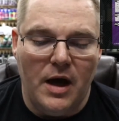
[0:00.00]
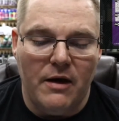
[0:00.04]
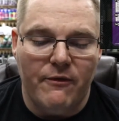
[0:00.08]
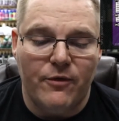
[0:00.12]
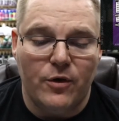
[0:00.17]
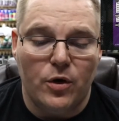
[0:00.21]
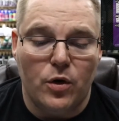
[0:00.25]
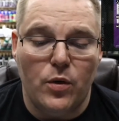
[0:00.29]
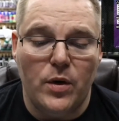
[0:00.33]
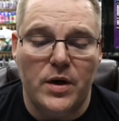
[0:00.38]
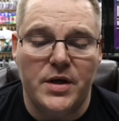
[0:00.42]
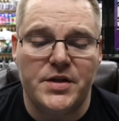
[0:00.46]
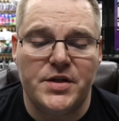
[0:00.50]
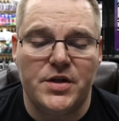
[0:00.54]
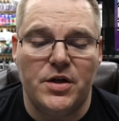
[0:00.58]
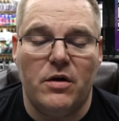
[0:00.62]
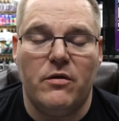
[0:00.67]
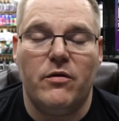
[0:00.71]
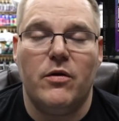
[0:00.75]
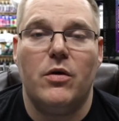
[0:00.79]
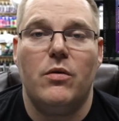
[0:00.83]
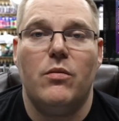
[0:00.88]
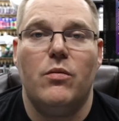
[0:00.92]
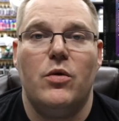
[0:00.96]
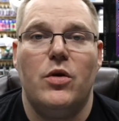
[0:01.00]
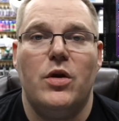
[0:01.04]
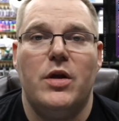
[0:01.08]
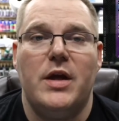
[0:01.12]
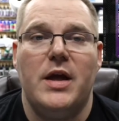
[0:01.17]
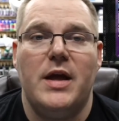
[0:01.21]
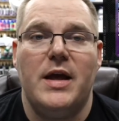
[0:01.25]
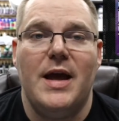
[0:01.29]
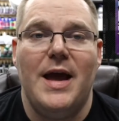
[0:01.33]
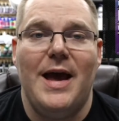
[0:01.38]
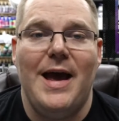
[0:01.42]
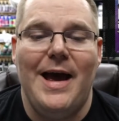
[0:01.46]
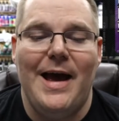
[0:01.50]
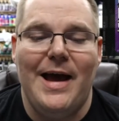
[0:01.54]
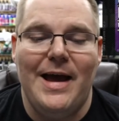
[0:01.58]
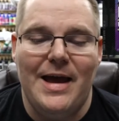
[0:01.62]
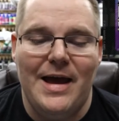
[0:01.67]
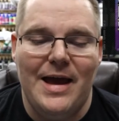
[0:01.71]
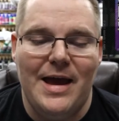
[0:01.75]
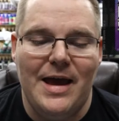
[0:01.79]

For Quicksilver, we're looking at